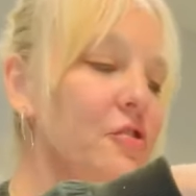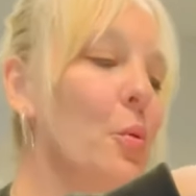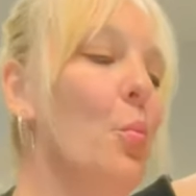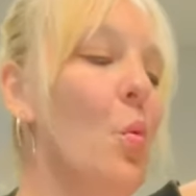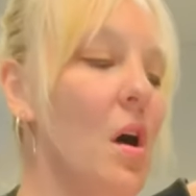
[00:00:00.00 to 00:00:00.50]

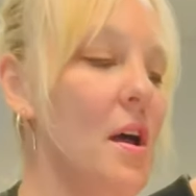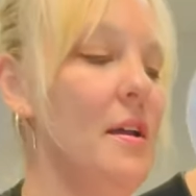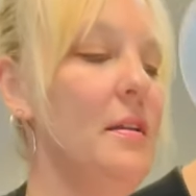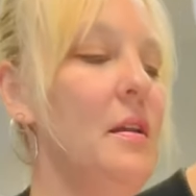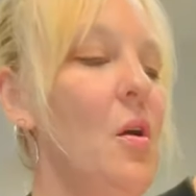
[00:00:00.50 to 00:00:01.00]

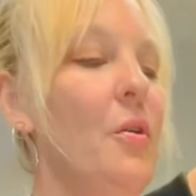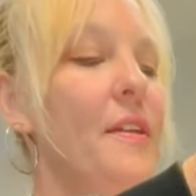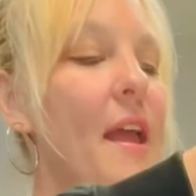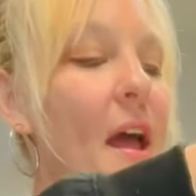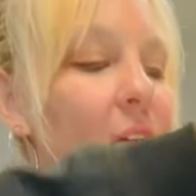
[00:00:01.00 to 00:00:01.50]
1, or
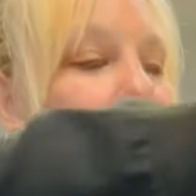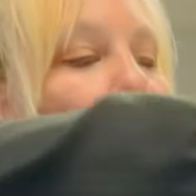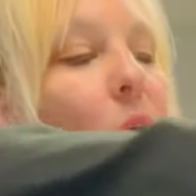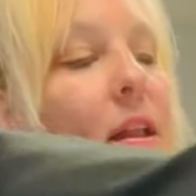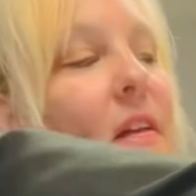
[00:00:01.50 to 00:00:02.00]
the
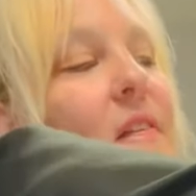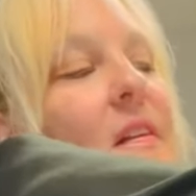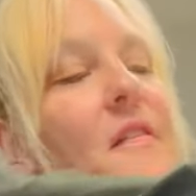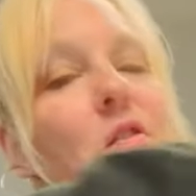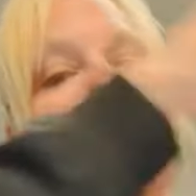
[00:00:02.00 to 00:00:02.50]
S1 as
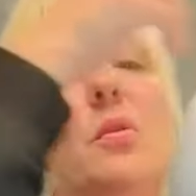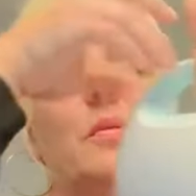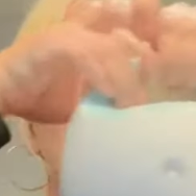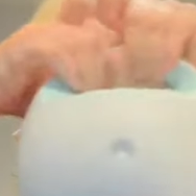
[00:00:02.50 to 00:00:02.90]
it's known,